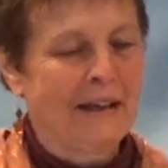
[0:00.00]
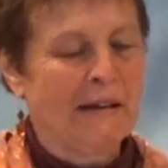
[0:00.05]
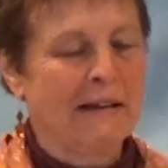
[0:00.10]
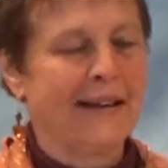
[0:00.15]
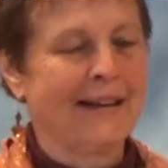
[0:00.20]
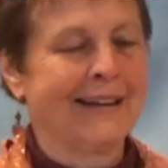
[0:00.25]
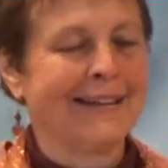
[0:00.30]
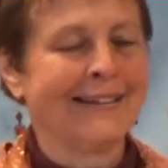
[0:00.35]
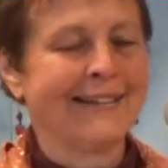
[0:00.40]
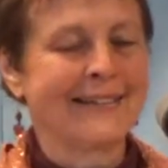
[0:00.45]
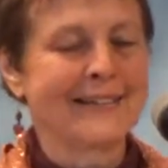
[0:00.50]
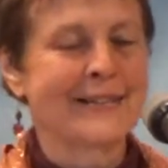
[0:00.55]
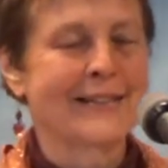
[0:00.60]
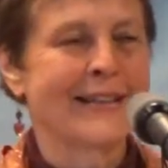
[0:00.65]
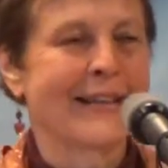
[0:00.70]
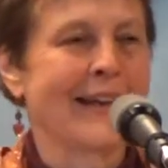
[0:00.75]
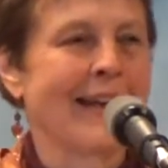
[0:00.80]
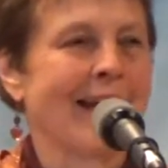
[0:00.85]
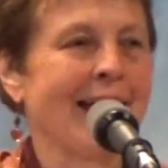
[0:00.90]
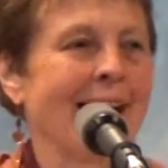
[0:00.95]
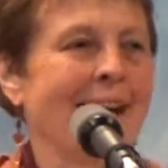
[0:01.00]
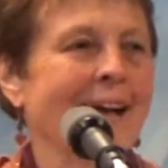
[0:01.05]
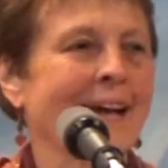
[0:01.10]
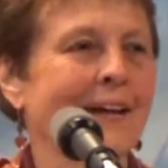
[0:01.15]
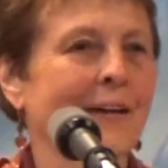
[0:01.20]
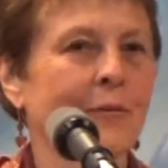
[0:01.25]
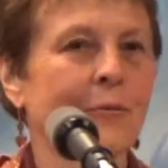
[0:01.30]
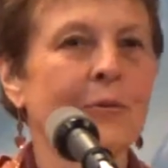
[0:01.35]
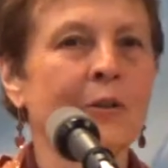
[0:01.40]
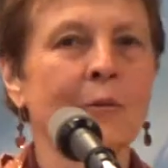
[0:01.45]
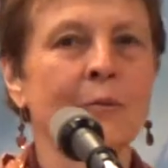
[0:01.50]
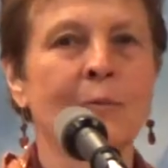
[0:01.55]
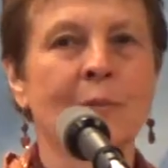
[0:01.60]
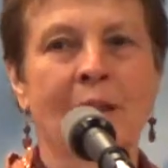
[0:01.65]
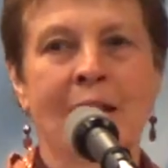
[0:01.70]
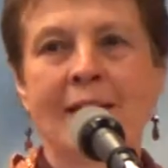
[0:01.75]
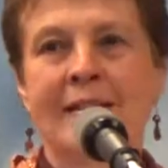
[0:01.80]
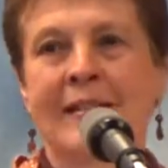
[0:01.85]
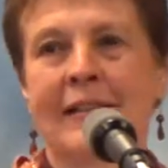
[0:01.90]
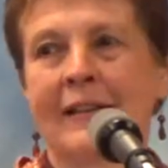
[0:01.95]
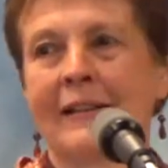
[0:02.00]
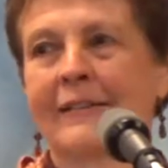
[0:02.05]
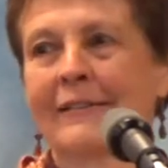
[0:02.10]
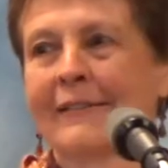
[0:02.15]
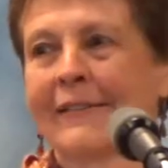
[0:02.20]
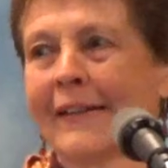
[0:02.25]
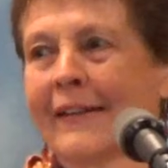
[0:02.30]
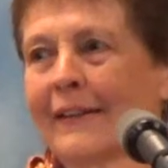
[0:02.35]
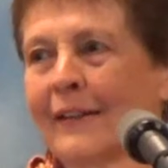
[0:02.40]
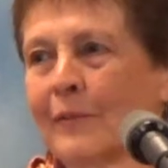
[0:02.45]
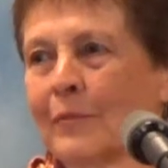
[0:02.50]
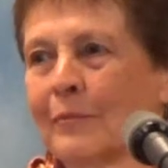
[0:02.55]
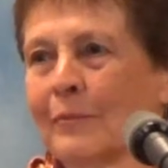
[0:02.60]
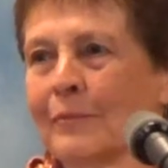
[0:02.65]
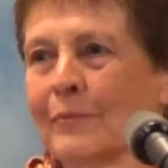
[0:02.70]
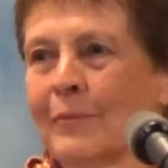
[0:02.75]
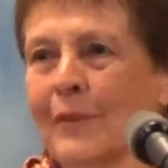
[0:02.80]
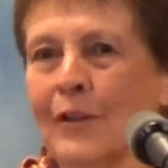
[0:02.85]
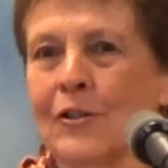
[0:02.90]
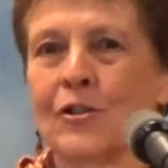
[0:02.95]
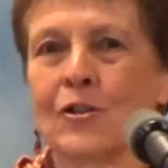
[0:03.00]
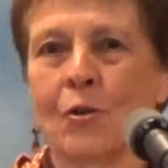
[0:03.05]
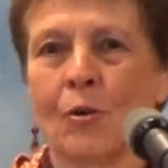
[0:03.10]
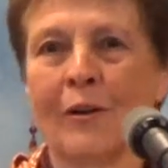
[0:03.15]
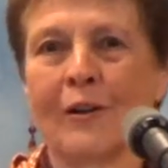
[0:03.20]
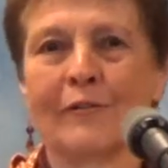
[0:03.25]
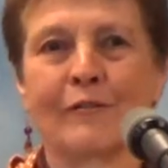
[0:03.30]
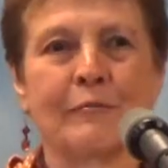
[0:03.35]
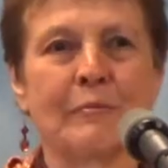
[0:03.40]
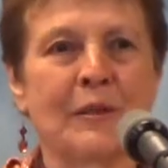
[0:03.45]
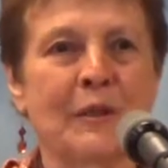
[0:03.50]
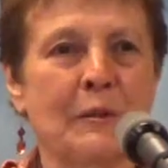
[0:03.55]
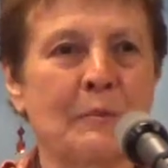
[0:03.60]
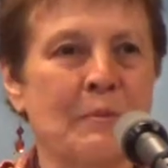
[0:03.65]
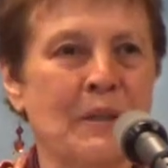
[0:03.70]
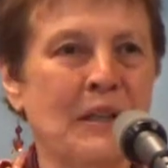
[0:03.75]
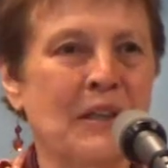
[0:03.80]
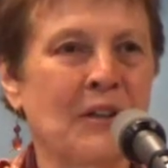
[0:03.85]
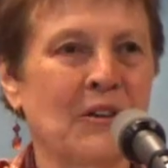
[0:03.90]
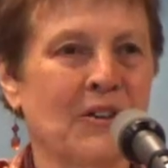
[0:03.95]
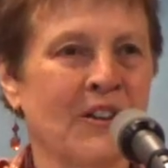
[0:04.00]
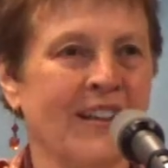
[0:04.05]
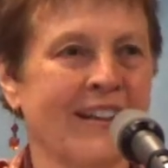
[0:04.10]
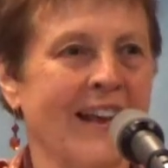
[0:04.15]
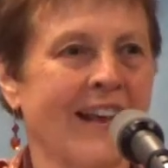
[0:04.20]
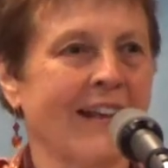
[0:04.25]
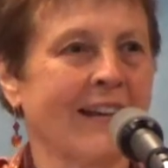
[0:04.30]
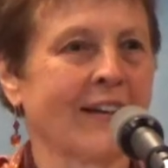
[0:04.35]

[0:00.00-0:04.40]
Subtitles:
And it's a real blessing and a joy for me to be here today.